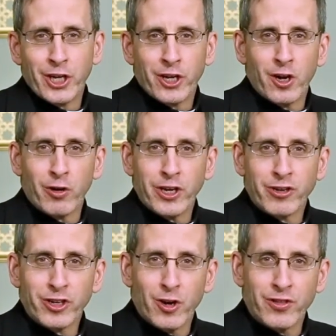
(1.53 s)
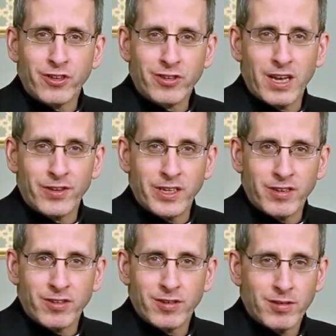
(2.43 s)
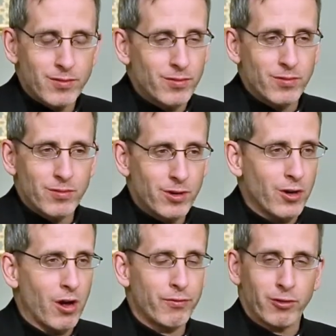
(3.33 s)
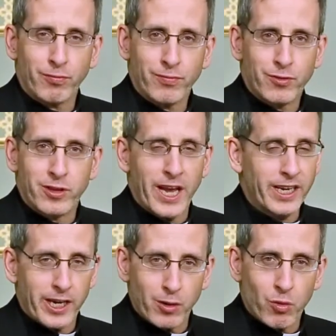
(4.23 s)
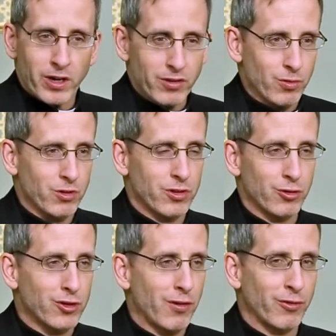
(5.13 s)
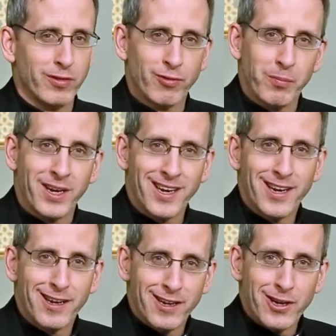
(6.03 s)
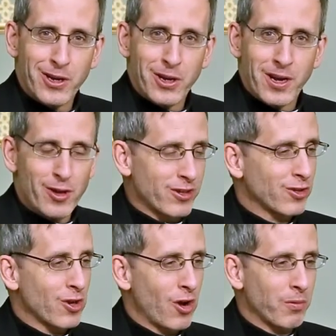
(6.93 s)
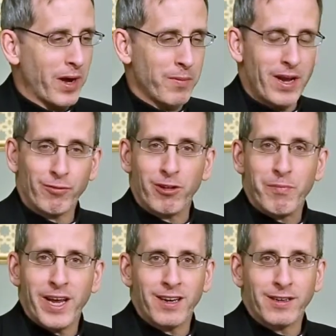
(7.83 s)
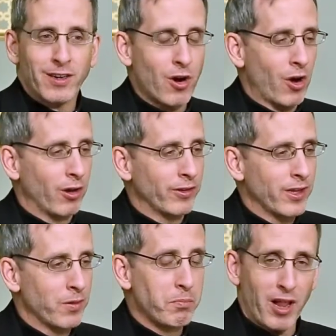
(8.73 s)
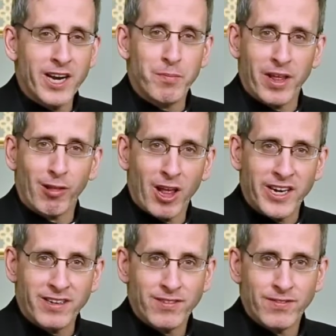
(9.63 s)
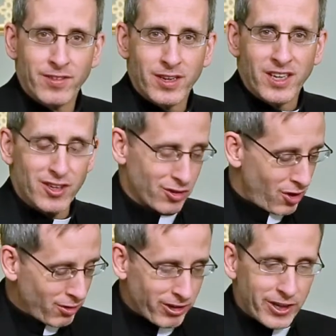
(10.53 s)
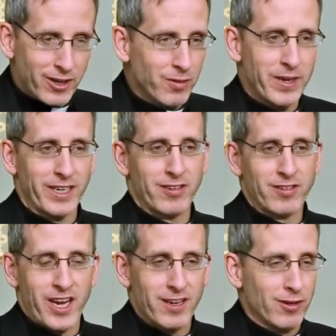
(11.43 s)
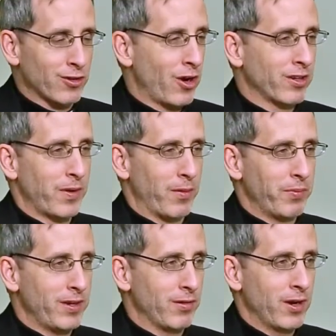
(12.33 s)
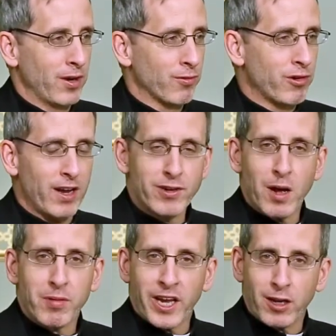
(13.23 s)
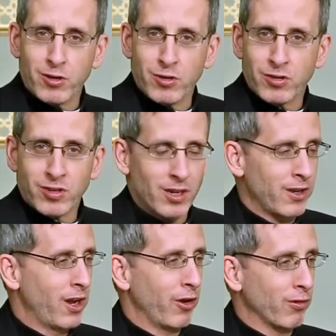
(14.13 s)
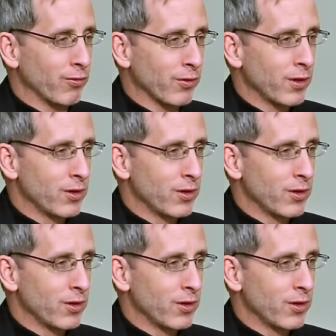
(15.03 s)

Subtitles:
You know, years ago in the 70s, what an awful decade it was. We're still suffering from it. There was a song by Manfred Mann called Blinded by the Light. The song really doesn't make any sense. It talks about being revved up like a noose, another